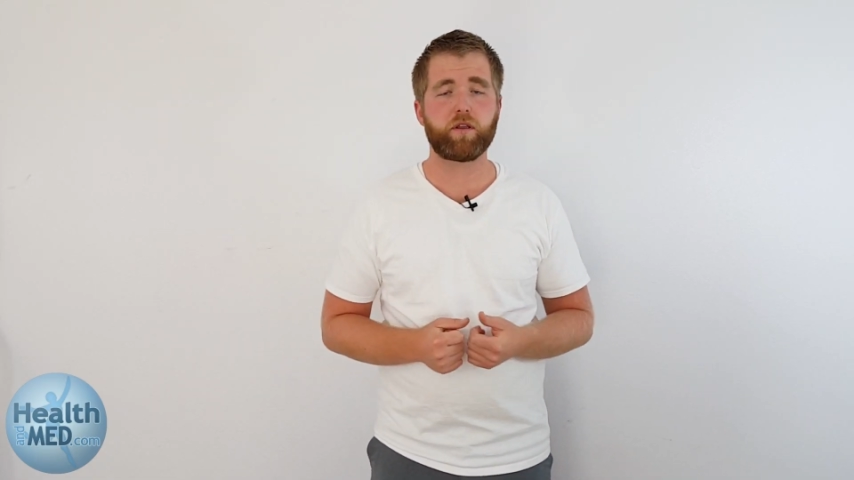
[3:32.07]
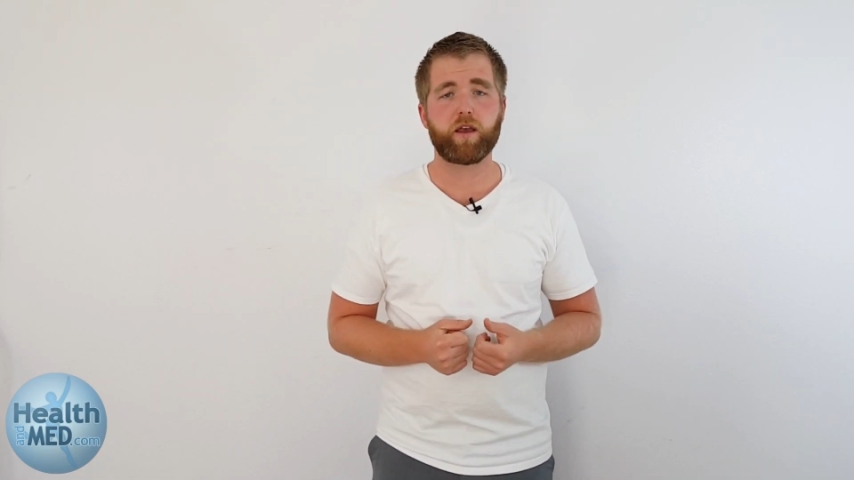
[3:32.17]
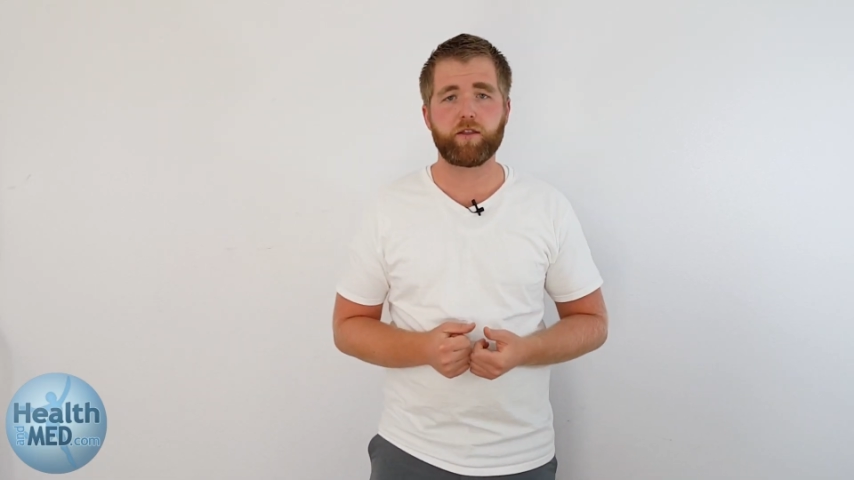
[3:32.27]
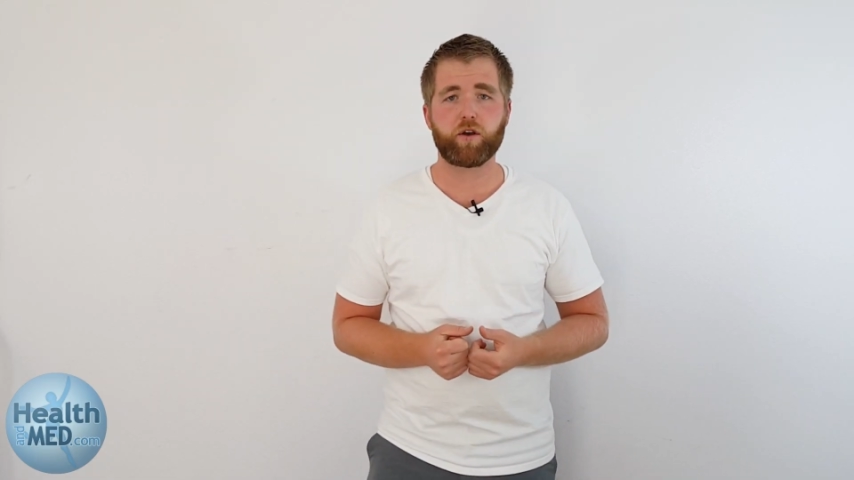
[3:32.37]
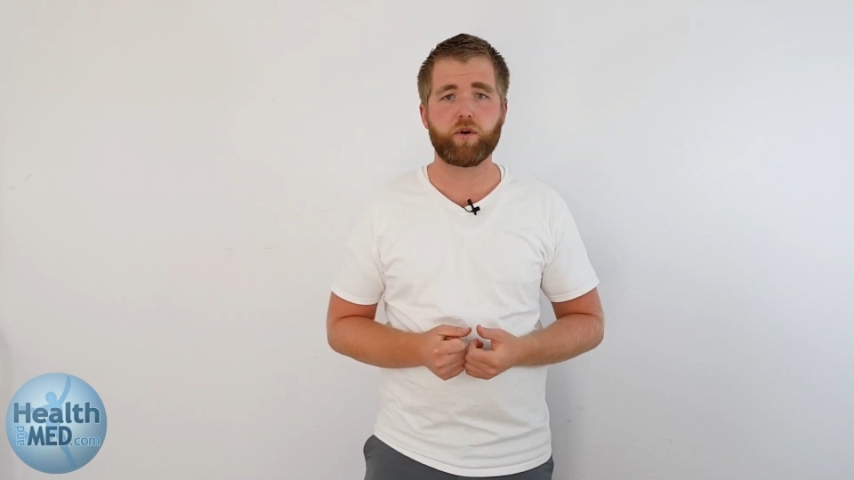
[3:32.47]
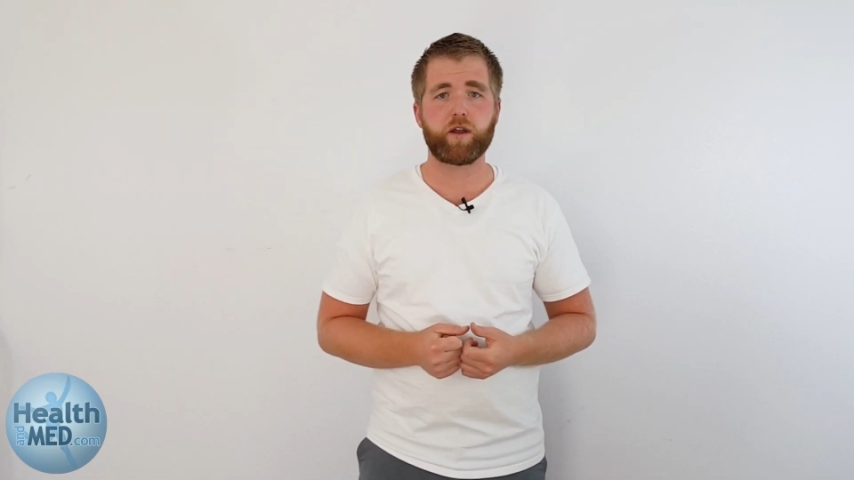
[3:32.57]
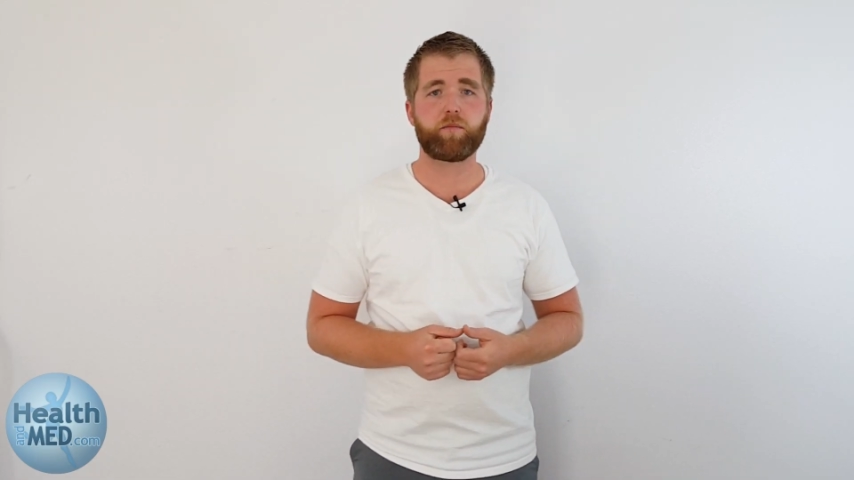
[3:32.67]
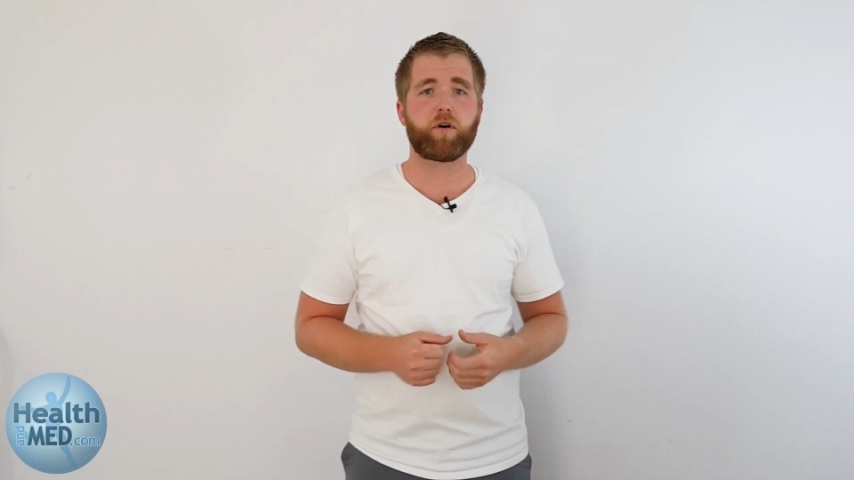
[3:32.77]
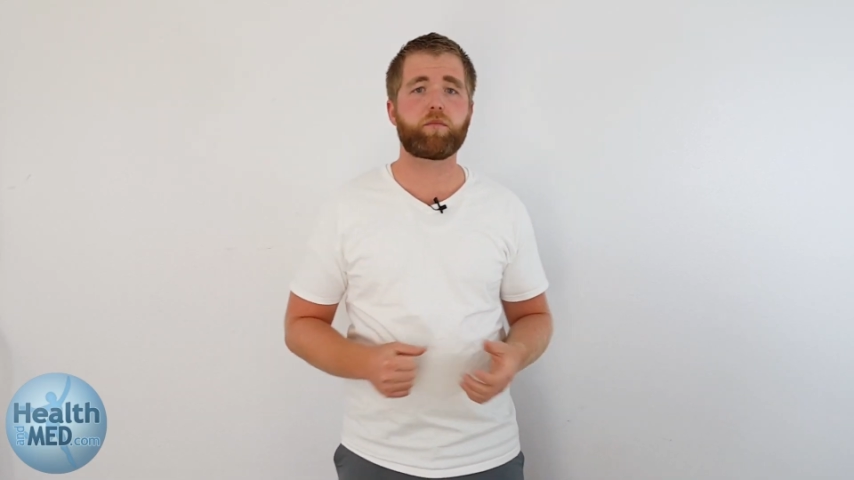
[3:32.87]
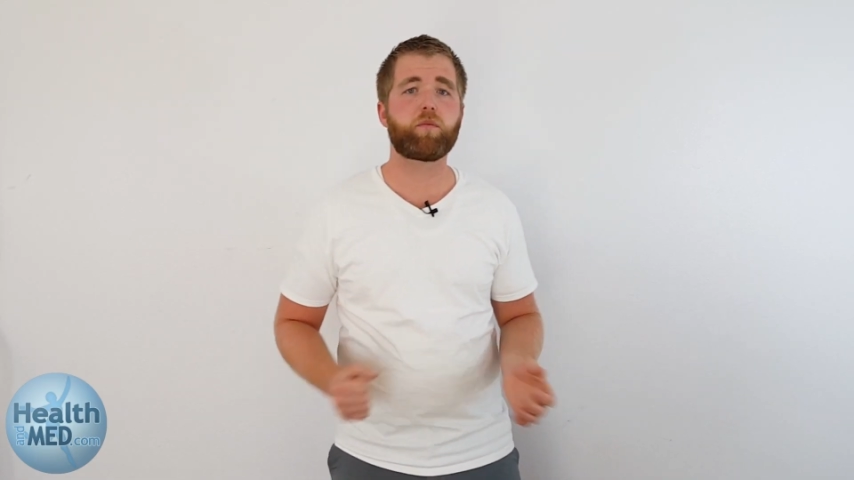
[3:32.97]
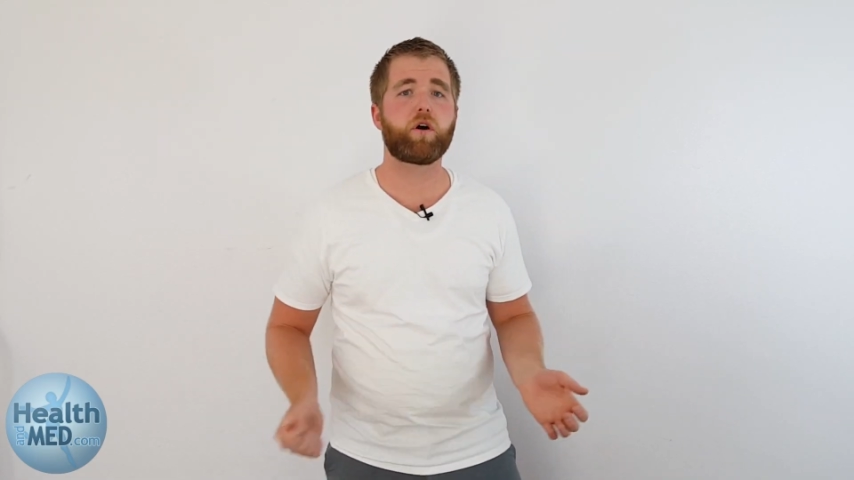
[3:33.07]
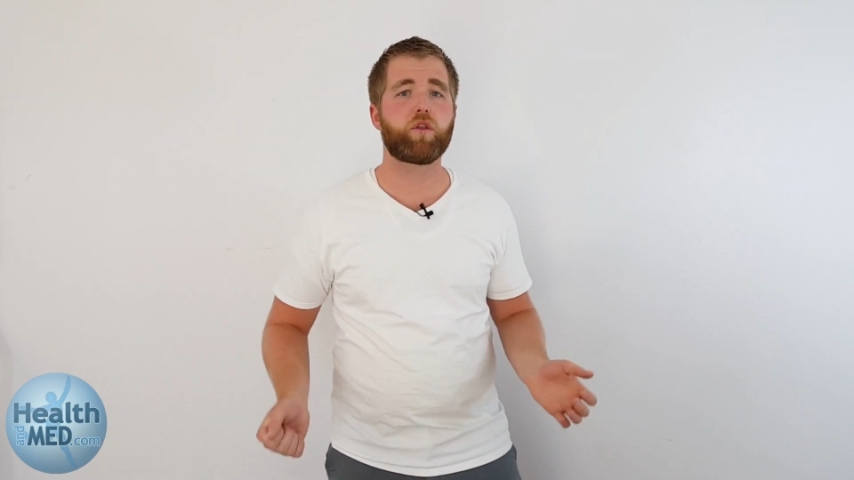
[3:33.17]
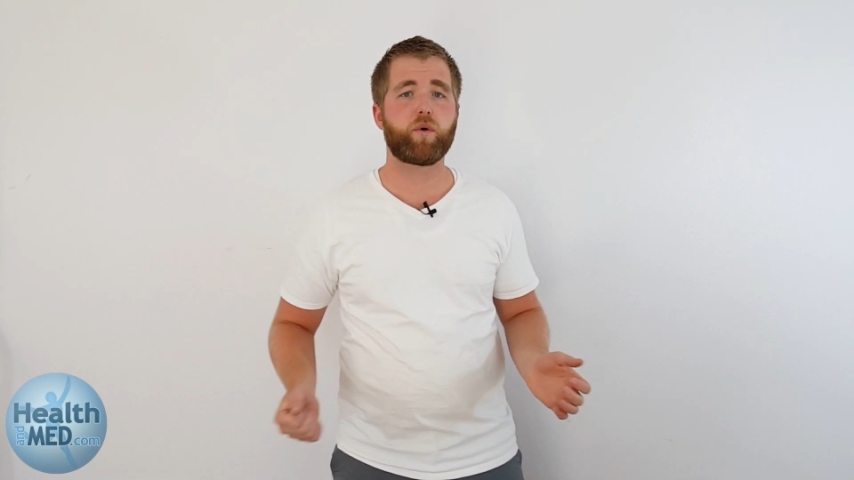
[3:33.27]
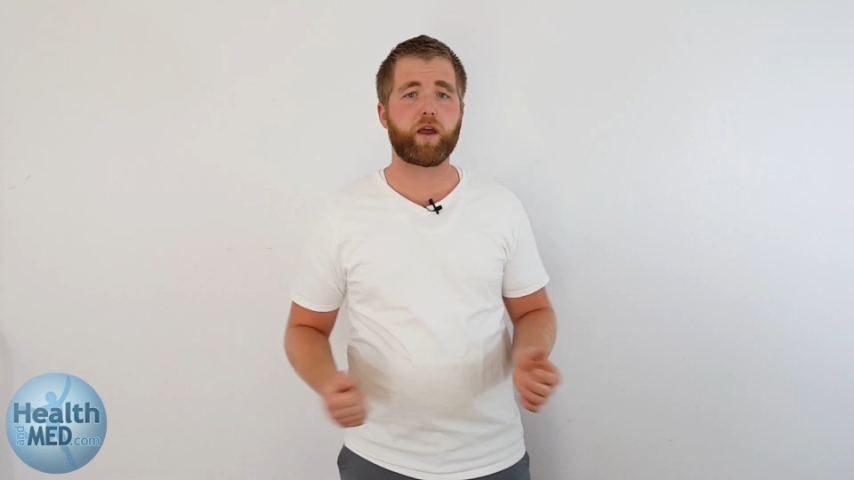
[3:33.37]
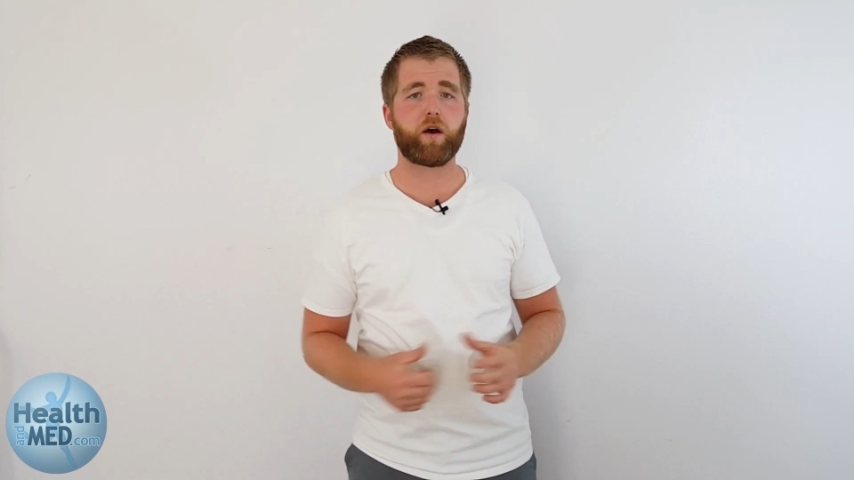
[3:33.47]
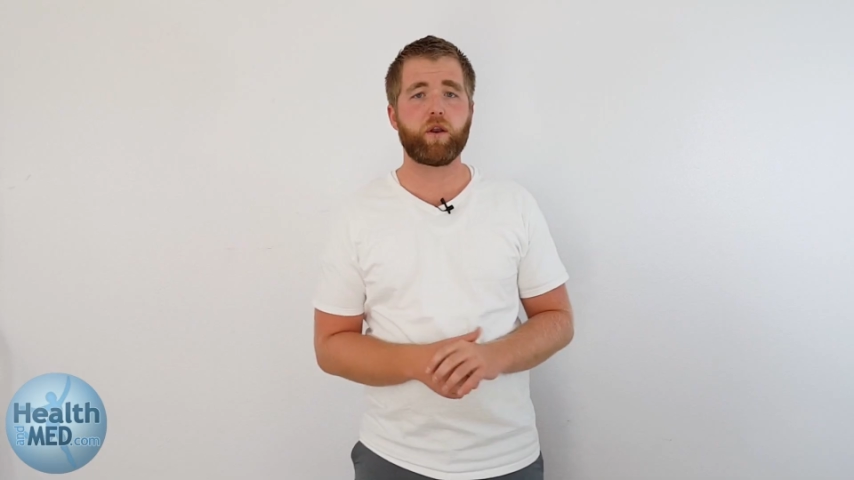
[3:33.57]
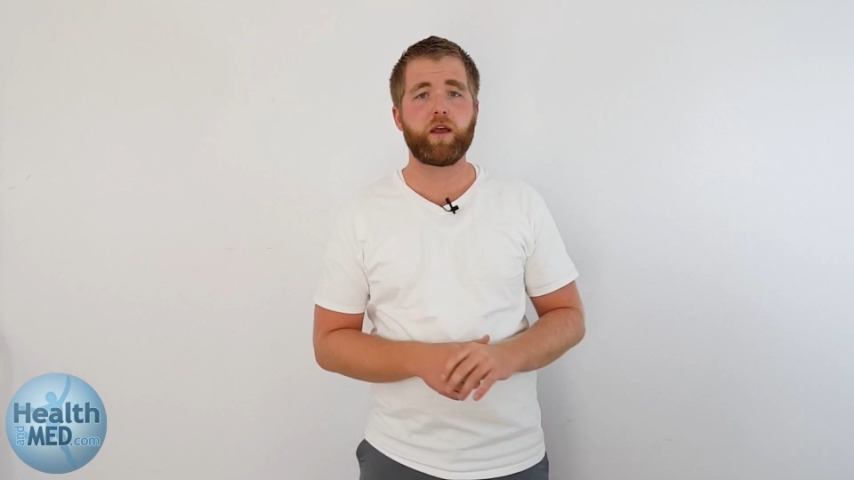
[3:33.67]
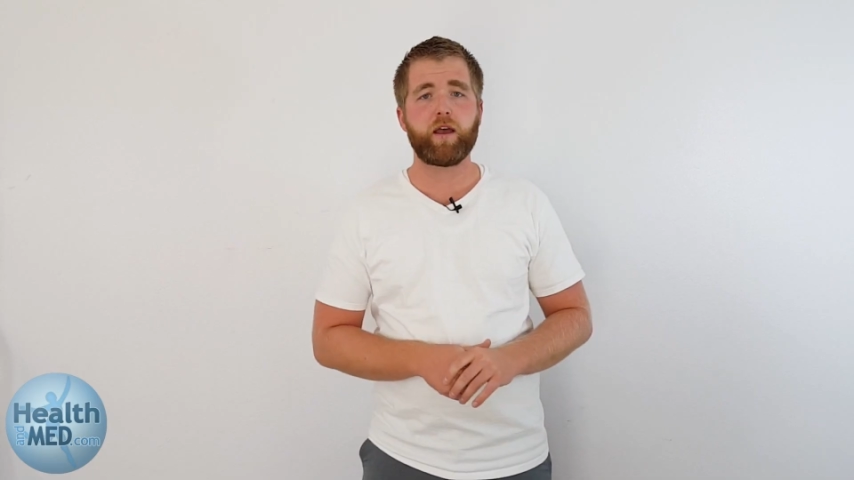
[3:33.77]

and then go ahead and bump them all the way out.